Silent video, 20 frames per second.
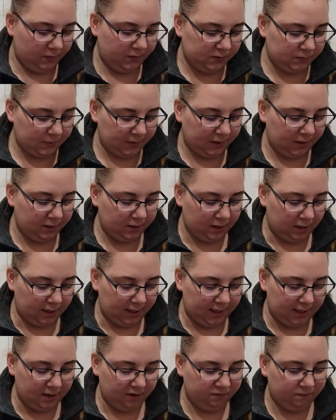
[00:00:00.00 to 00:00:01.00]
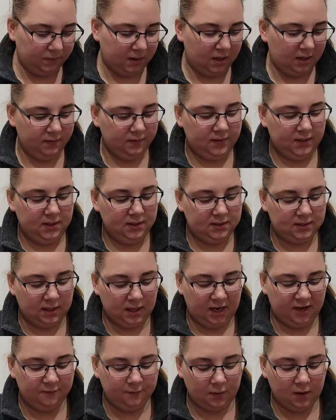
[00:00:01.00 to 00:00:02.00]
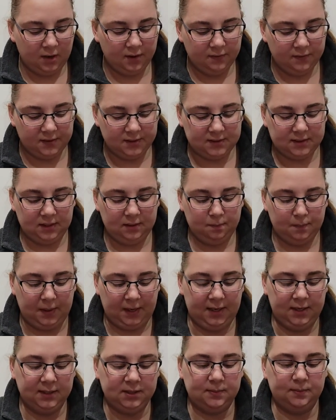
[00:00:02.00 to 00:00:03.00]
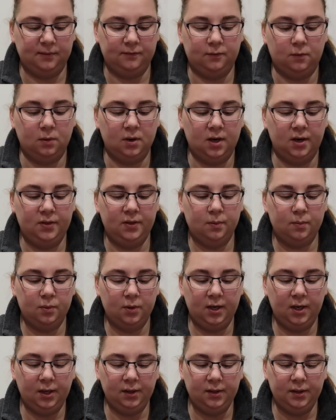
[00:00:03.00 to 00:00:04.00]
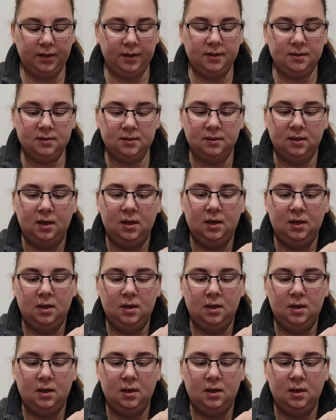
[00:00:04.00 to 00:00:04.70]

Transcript: And this brand, I have bought these, I bought this in pants before and the brand is